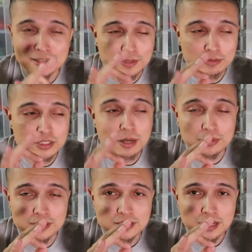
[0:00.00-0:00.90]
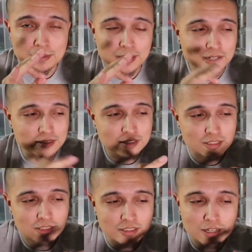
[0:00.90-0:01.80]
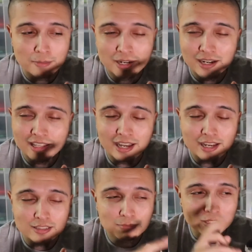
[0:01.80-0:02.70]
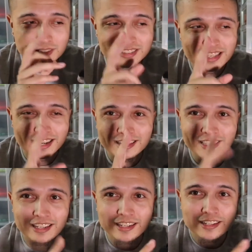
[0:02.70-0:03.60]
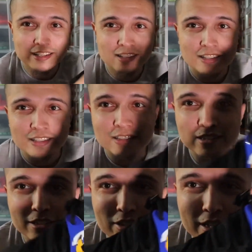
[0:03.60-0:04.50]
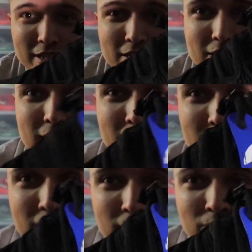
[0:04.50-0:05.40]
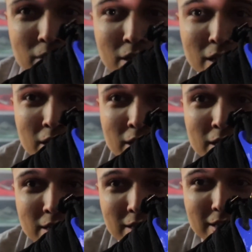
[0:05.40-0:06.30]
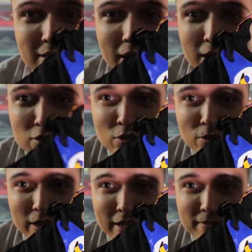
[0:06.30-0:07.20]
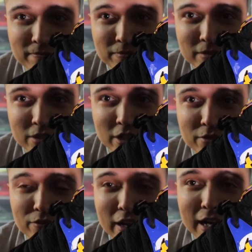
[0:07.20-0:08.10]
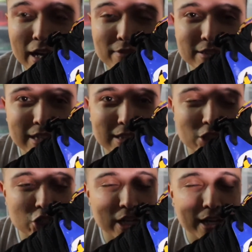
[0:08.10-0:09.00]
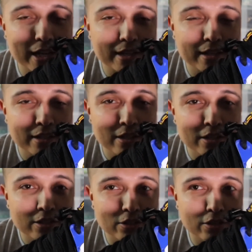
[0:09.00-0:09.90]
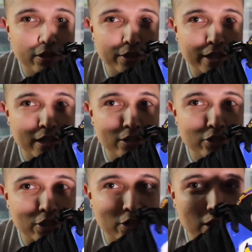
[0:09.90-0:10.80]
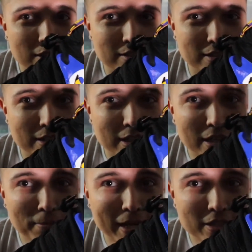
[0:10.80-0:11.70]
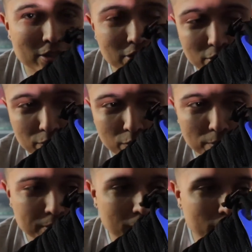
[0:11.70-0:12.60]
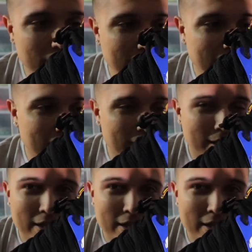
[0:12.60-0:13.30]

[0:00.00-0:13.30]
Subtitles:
I mean, there was a couple things that caught my eyes. This caught my eye last, but the second thing, this right here. The design's cool, right? 35, he's got the check. You know, the colors are crossing there, match the uniforms they were wearing that night.